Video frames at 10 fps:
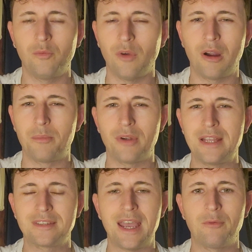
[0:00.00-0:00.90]
our
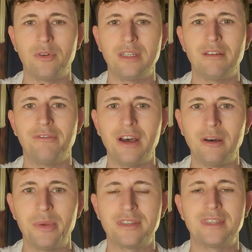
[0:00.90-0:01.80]
brains can't really
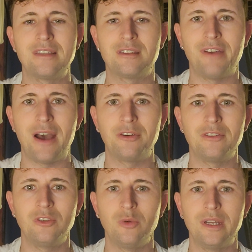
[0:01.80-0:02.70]
develop a sense of how to
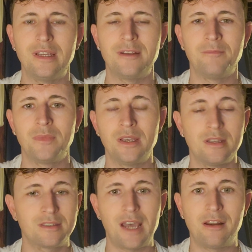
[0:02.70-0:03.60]
do it.
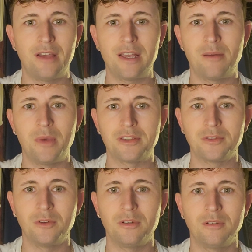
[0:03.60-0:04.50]
It's kind of like a
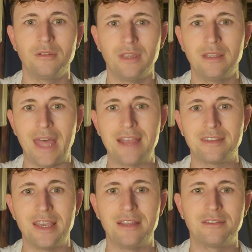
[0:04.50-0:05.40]
muscle in that
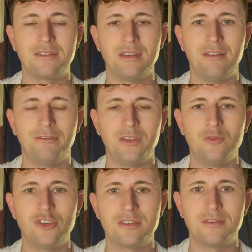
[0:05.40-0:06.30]
sense. If you
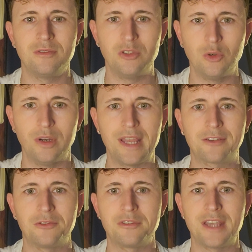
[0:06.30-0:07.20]
just do an
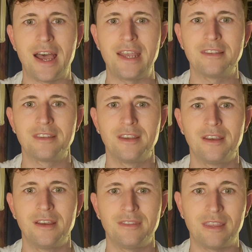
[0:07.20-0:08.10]
exercise
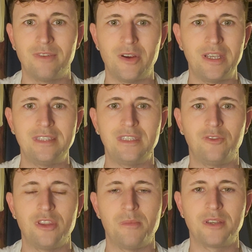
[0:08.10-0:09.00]
that's very easy
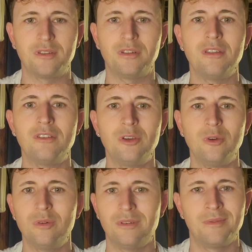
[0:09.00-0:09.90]
for the muscle to
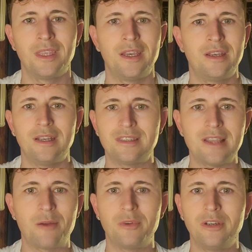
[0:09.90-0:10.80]
do, it's
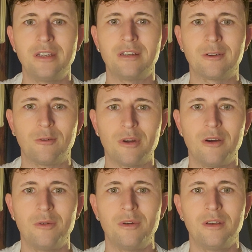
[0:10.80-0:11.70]
not really going to
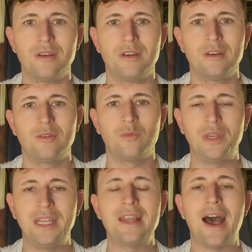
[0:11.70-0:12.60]
grow.
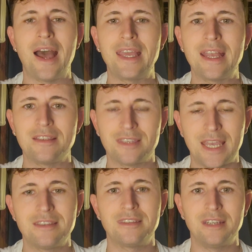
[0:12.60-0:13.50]
We need high
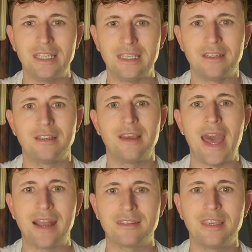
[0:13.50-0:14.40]
intensity
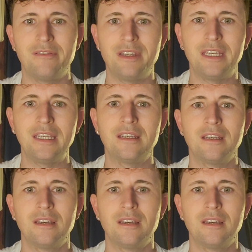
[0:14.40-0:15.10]
activity